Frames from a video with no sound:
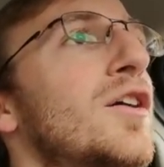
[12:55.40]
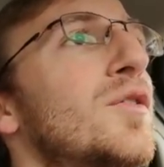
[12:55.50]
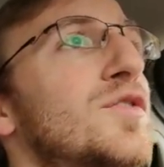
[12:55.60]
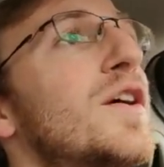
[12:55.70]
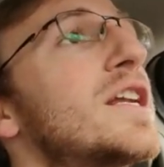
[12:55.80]

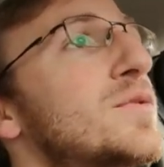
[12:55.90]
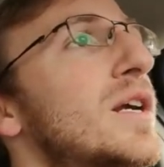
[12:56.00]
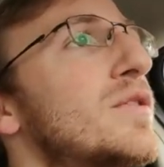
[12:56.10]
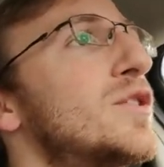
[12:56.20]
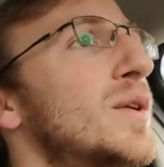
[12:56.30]
What's funny is
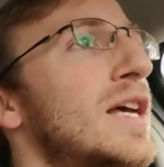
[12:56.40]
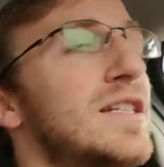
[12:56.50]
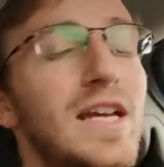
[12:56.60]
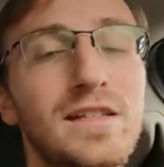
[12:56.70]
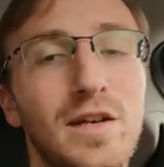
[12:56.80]
when I was doing
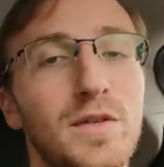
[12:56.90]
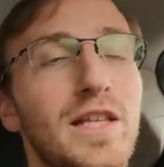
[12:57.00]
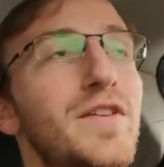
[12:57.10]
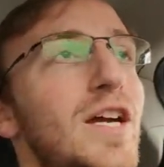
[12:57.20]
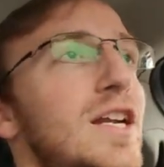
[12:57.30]
that test, I was
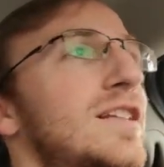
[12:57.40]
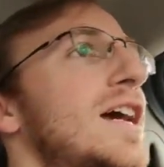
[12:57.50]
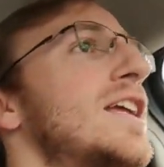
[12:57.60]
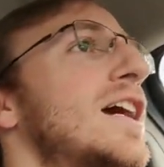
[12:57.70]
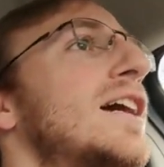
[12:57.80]
living on a
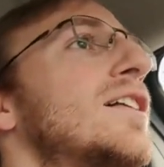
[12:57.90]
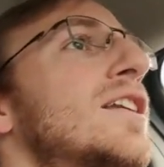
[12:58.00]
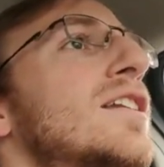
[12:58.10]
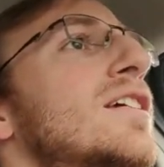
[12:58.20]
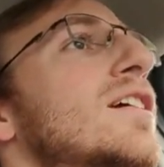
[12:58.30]
tiny
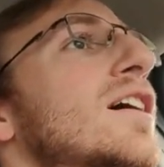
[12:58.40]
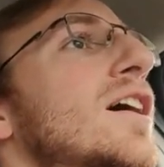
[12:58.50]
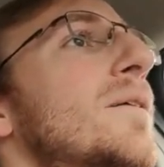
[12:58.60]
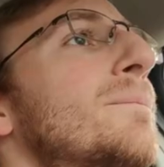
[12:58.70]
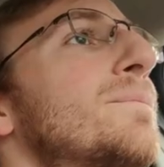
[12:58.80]
island,
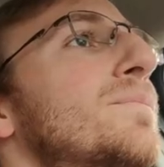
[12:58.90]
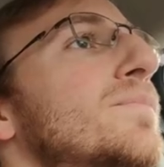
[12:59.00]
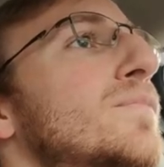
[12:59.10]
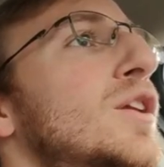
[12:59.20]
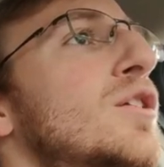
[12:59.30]

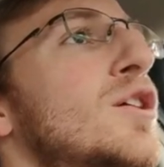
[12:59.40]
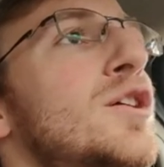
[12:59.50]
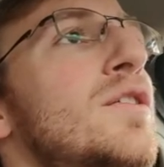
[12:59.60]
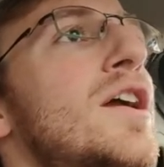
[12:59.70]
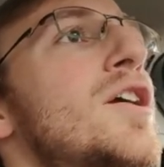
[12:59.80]
no
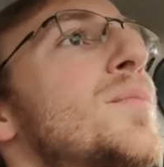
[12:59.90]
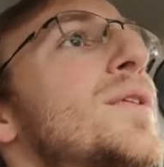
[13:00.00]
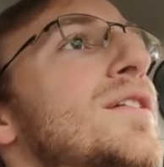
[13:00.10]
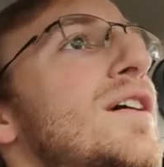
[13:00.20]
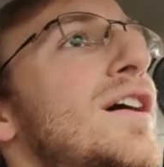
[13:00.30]
longer there,
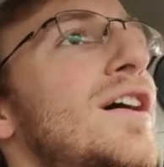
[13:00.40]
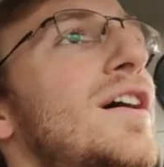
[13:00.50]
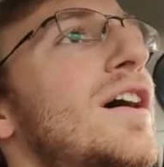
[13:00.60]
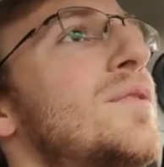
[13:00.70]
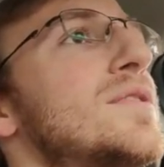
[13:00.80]
but
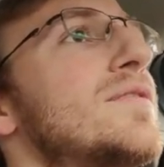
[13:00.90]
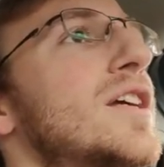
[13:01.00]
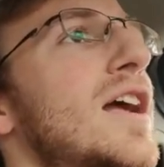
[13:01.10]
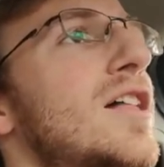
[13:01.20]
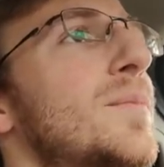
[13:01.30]
I was
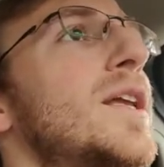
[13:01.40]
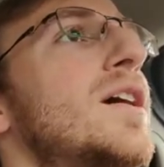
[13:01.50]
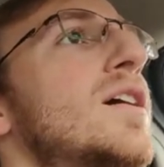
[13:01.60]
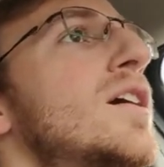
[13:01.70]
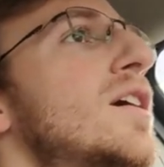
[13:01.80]
living in
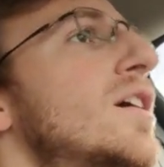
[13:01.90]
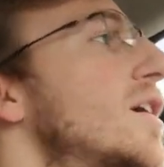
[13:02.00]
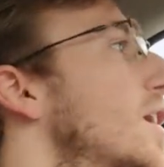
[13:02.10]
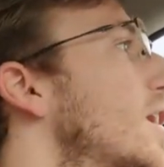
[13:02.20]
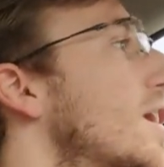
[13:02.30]
Alameda,
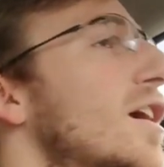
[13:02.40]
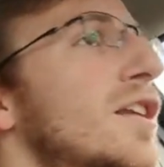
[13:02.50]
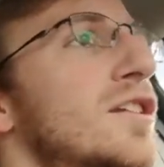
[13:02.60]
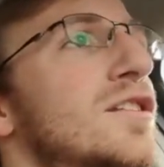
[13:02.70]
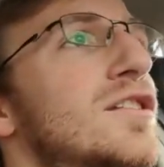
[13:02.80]

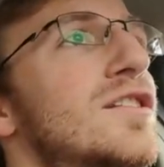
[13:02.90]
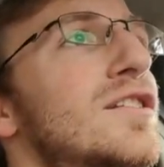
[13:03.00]
and